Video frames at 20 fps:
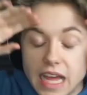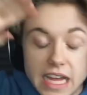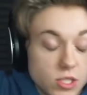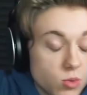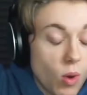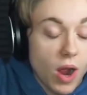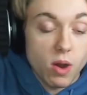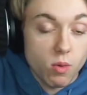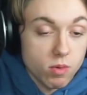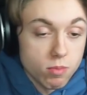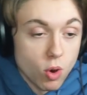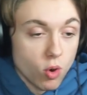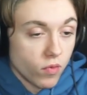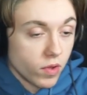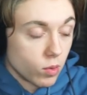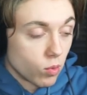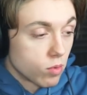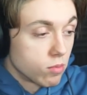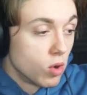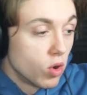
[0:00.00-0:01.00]
That's why we're
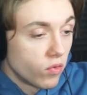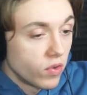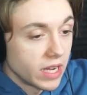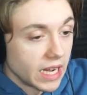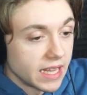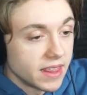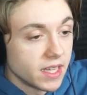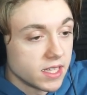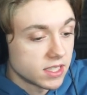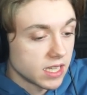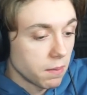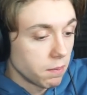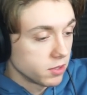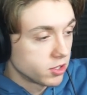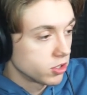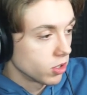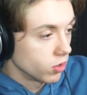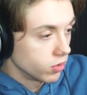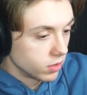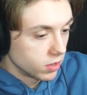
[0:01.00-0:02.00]
moving. We're moving in this
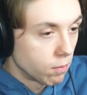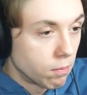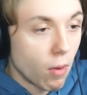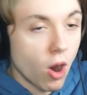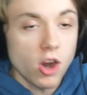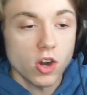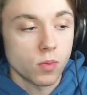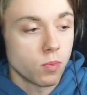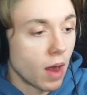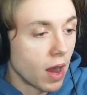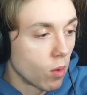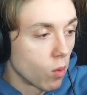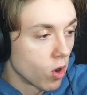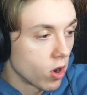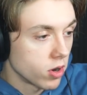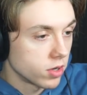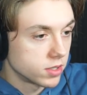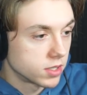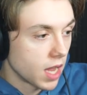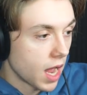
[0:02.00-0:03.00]
episode. Mark my
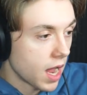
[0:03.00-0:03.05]
words,